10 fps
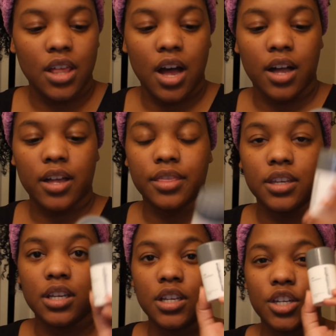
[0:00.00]

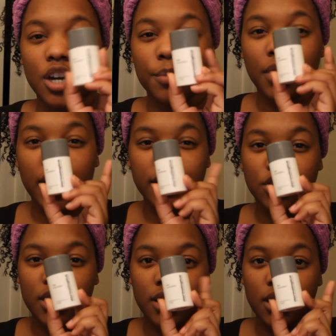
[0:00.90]
the
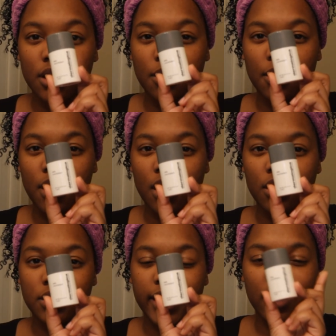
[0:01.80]
Dermalogica
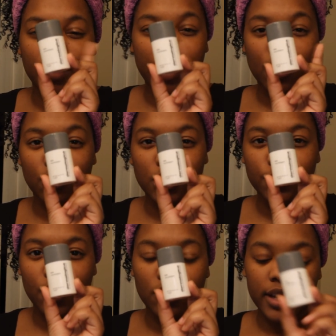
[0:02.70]
Daily Micro
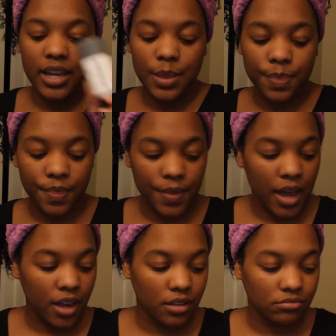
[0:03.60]
Exfoliant.
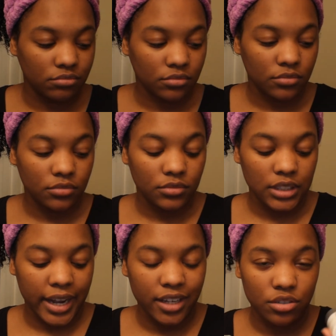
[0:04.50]

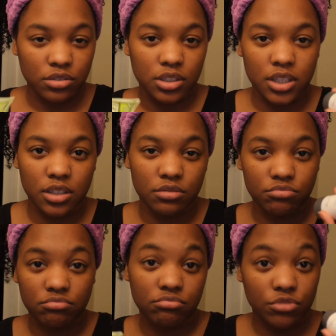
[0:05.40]
I usually
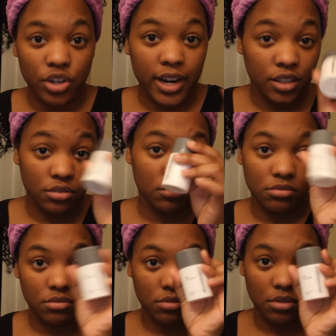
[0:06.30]
try and
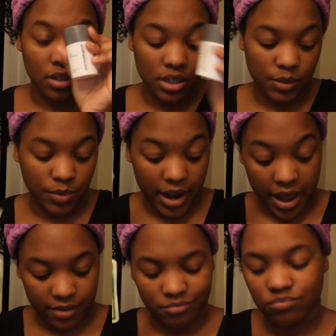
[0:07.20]
use this, but
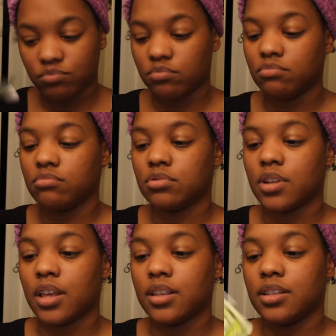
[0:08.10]
I
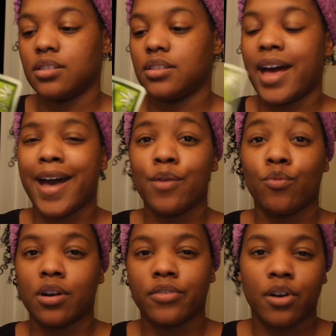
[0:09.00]
saw this. I
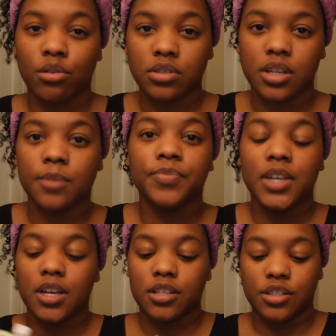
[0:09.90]
work for Ulta,
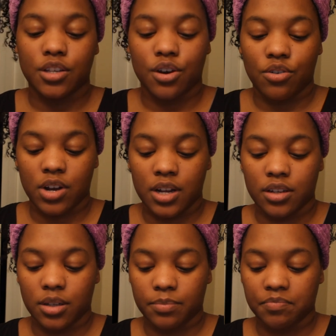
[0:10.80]
so
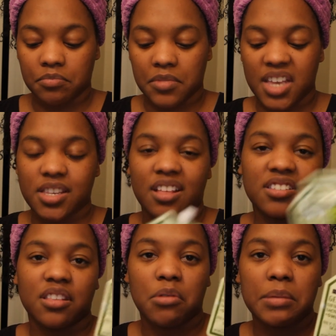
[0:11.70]
I saw
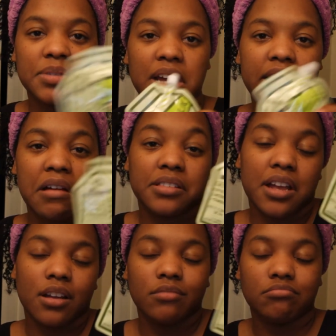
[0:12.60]
this on the website and I was
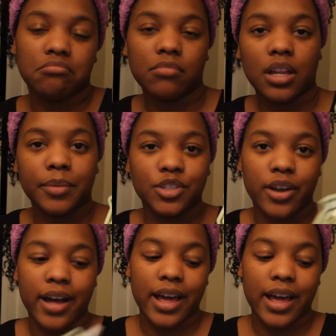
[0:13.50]
like, oh, let me try